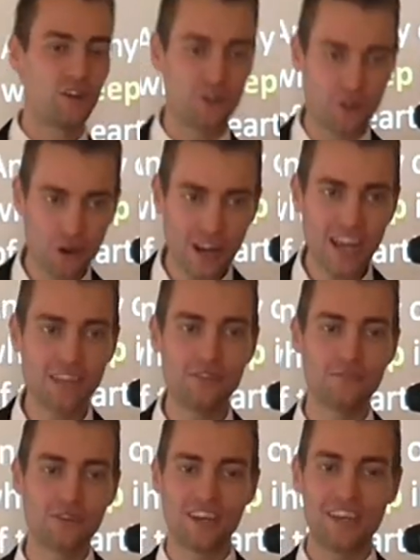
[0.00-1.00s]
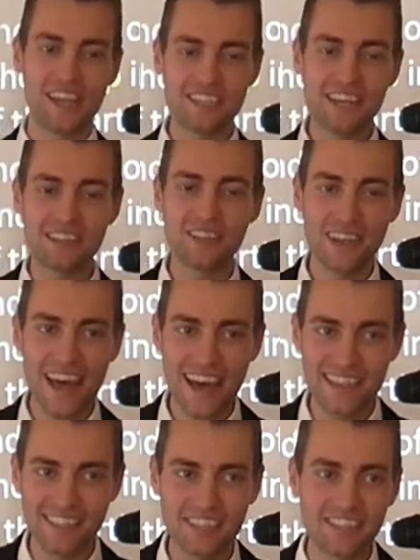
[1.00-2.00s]
Grave is not the
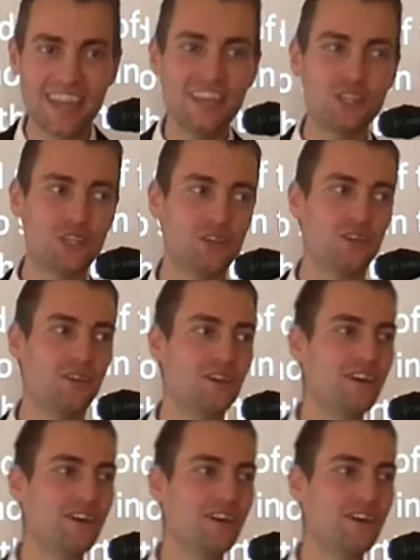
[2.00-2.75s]
last station.